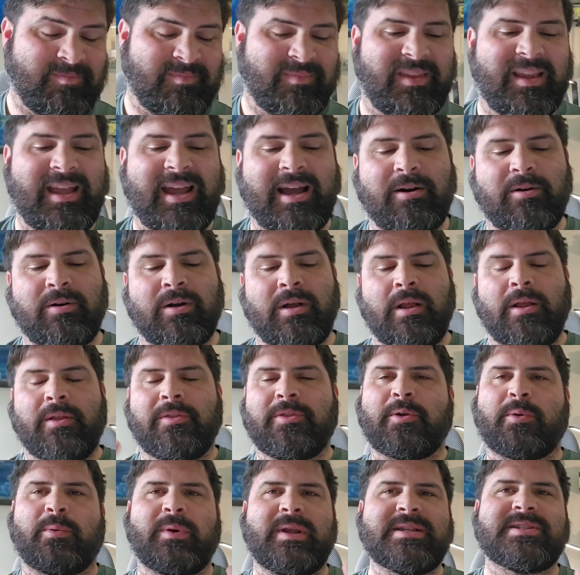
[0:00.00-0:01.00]
Now,
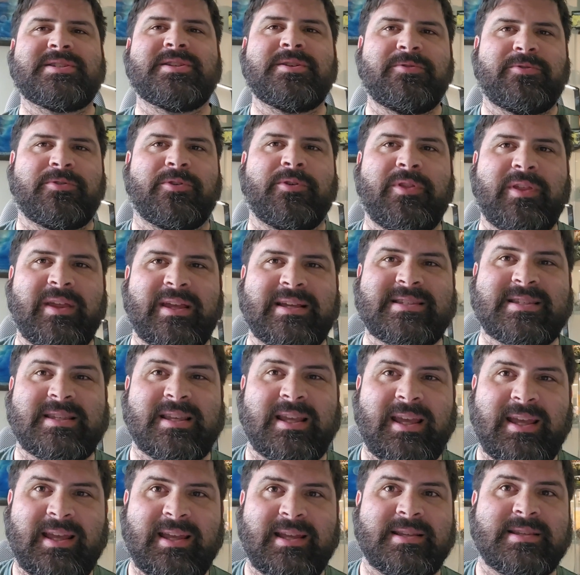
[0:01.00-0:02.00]
the reason for this
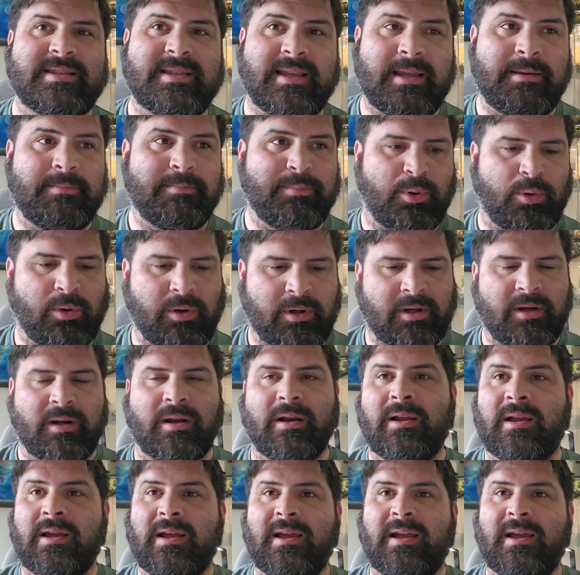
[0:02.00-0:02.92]
is important.